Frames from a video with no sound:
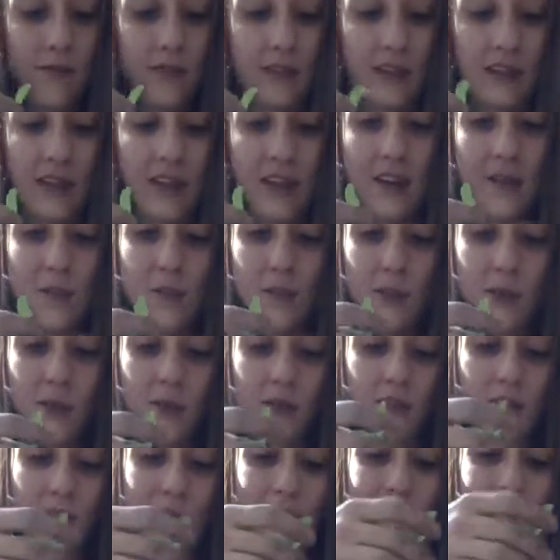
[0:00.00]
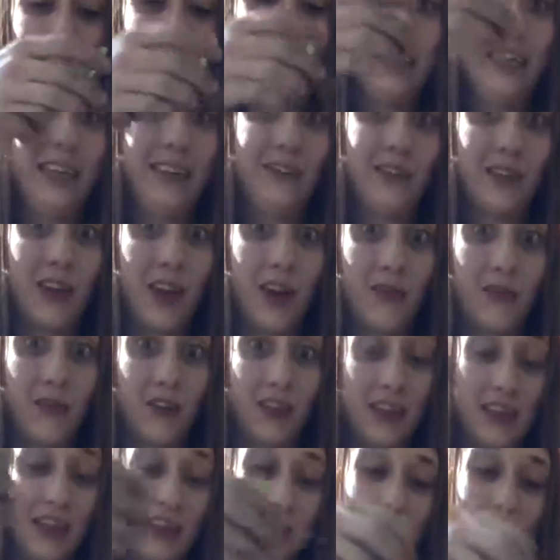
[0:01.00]
Gotta pull some leaves off of
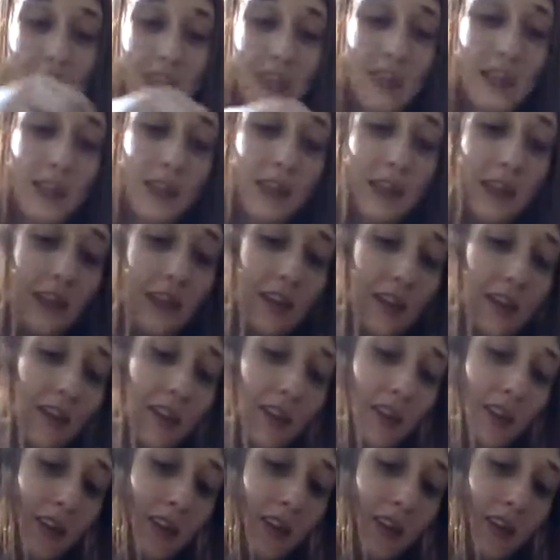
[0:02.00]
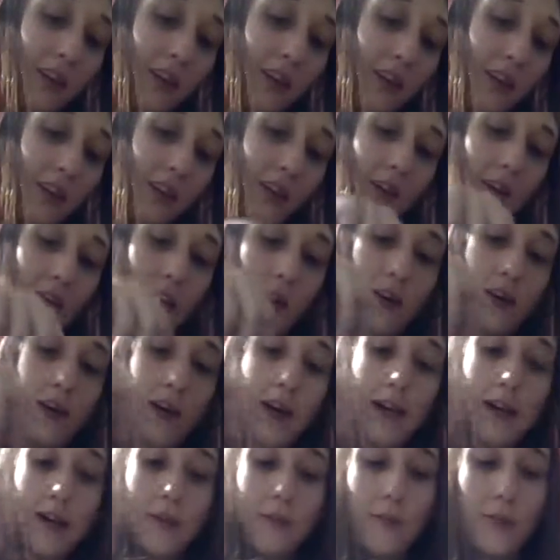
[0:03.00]
these. All
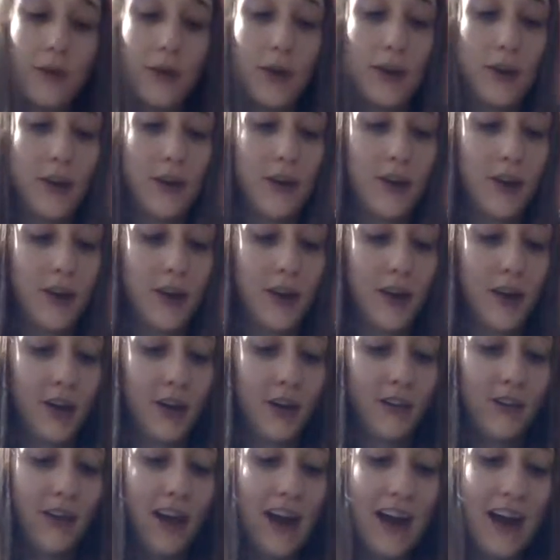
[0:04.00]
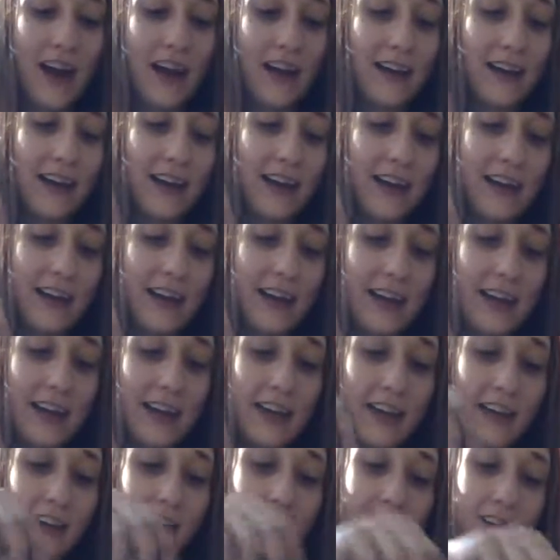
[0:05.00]
right, I'm putting her right in
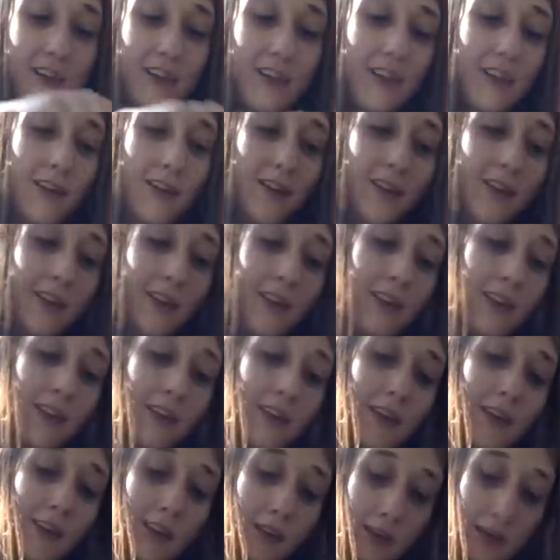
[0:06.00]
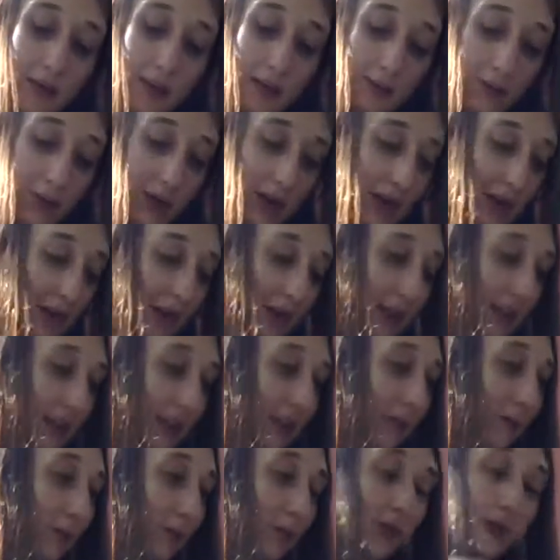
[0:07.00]
here. I'm probably gonna
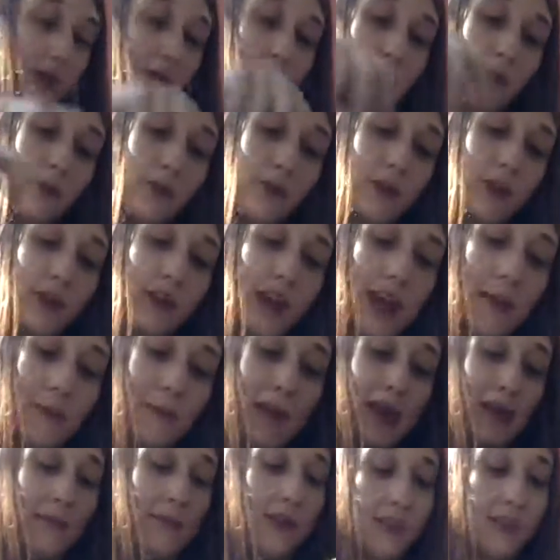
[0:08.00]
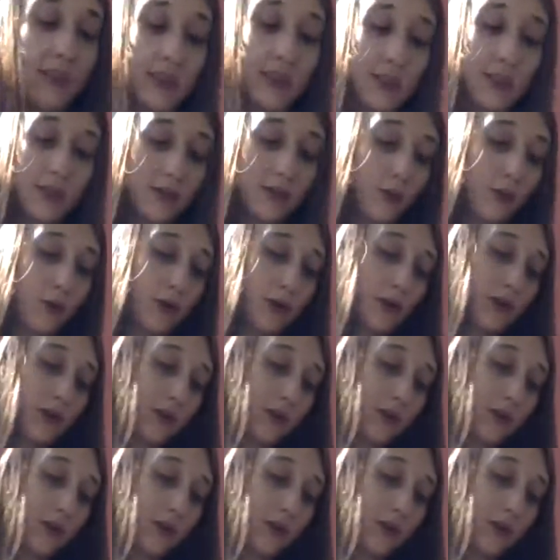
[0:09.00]
need more soil for that baby too.